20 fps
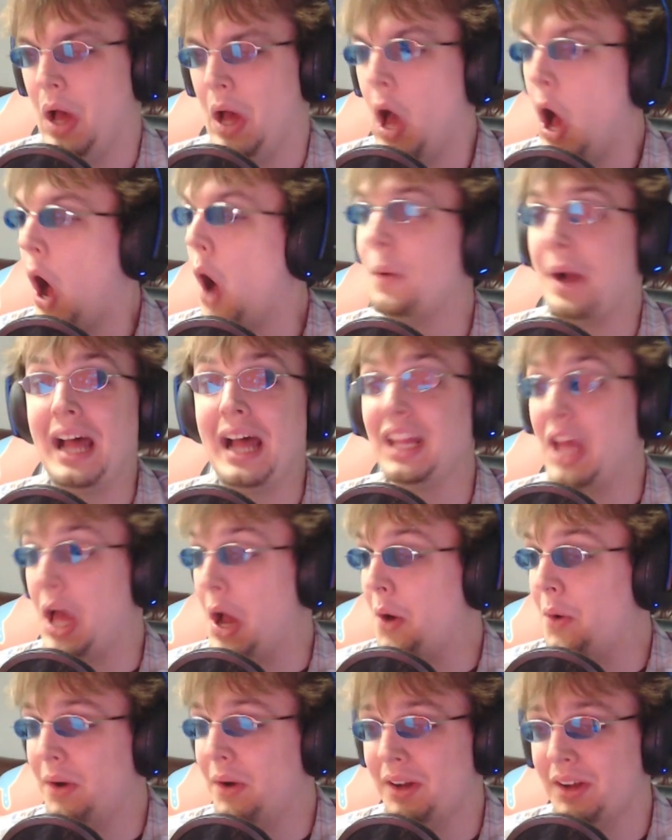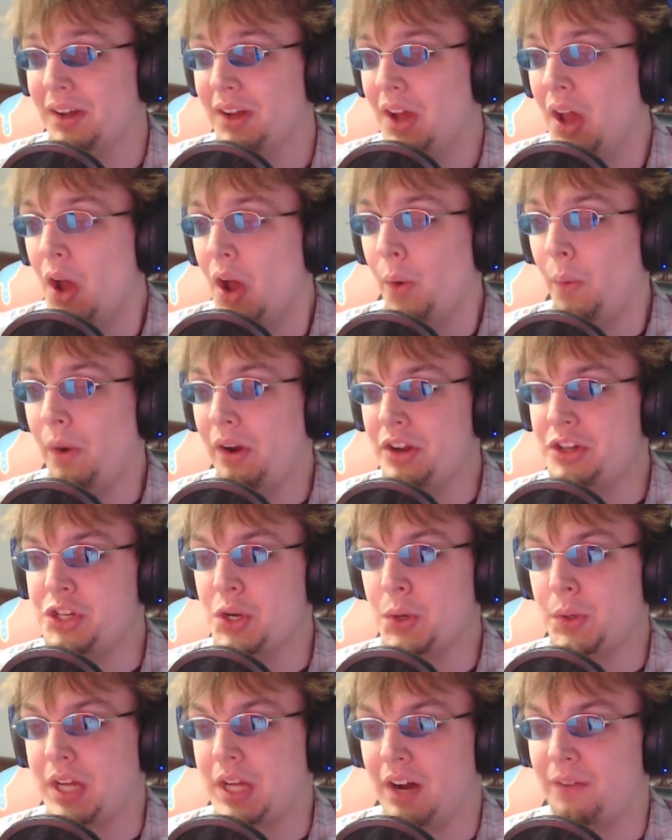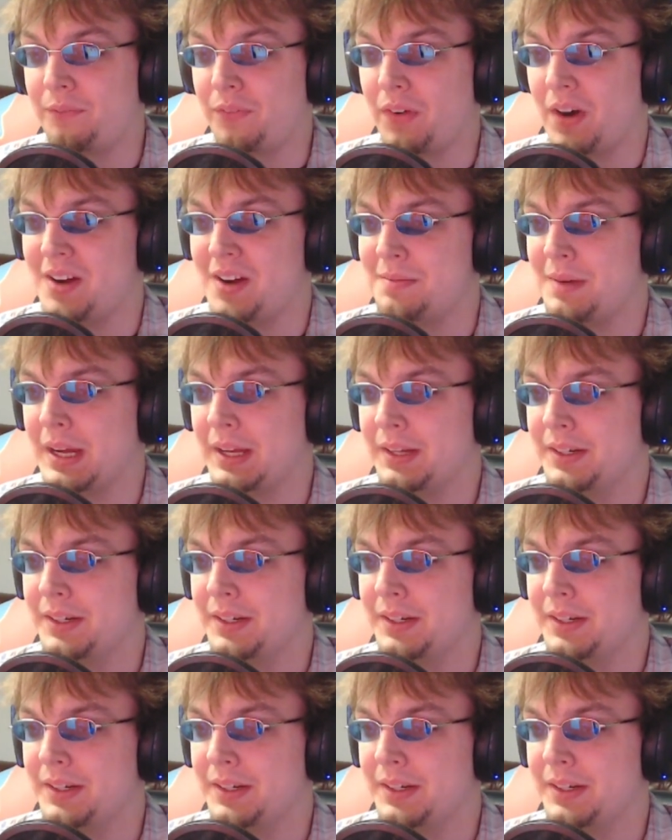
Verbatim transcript: Oh, hello! Where did you come from?